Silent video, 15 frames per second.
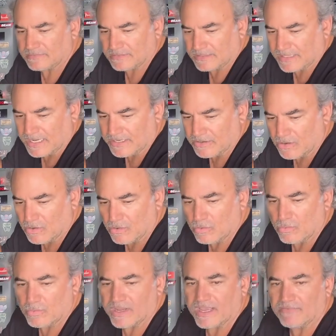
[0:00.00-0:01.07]
And I know
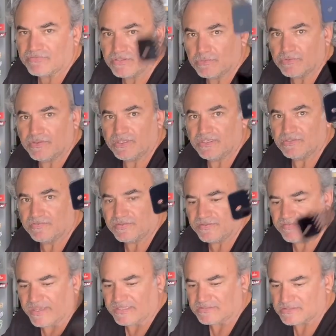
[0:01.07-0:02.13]
we have 2 of these for the
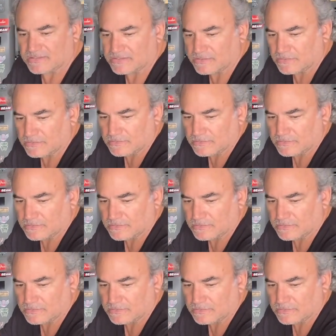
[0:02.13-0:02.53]
vents.